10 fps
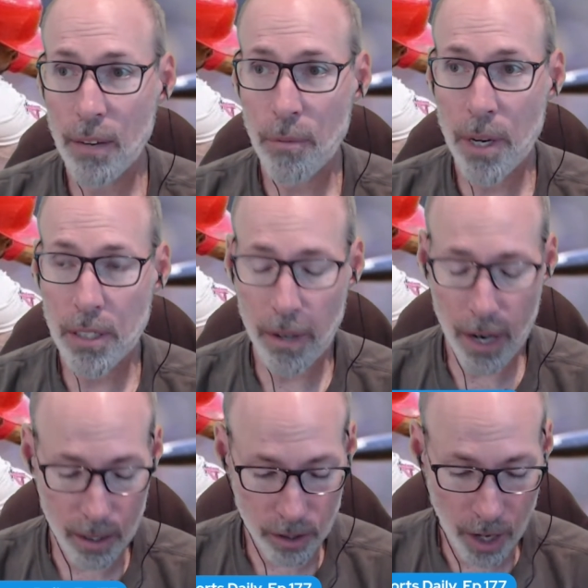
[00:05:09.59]
information.
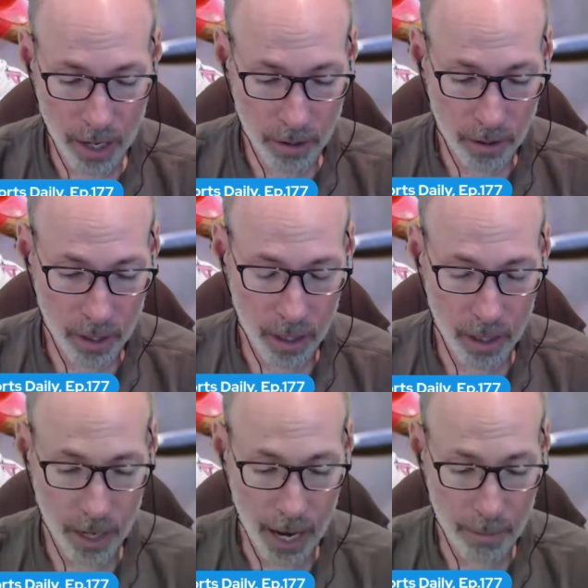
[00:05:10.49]
John
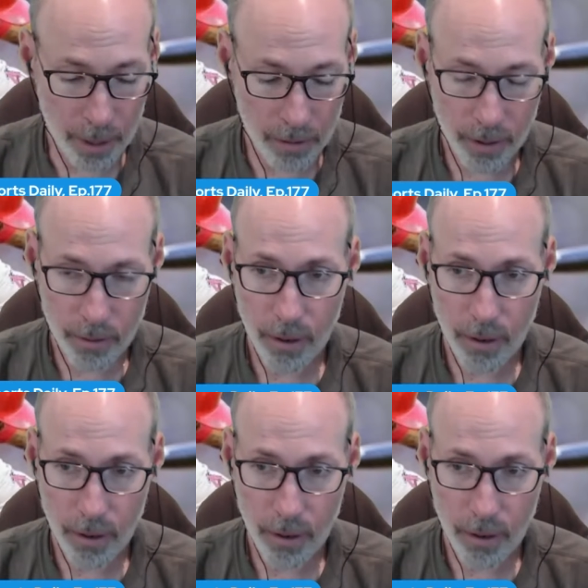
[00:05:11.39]
Heyman,